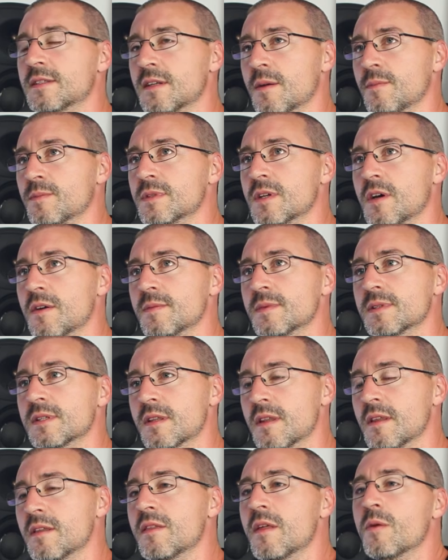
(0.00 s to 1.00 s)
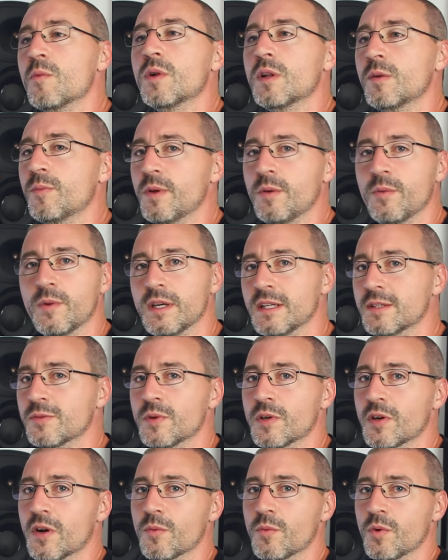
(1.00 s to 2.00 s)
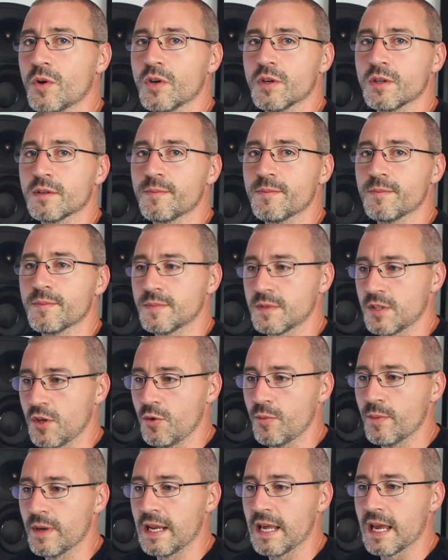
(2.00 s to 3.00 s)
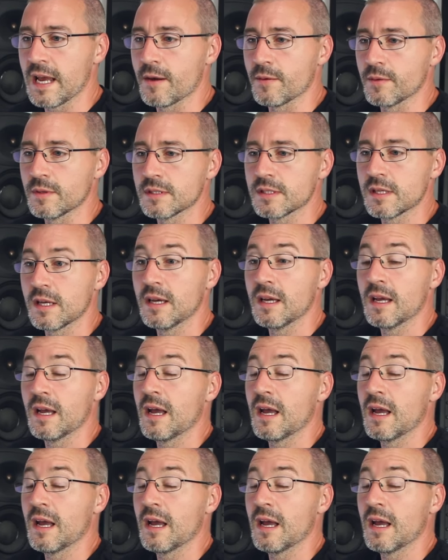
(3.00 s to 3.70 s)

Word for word: Sometimes there will be weeks where I work too many hours,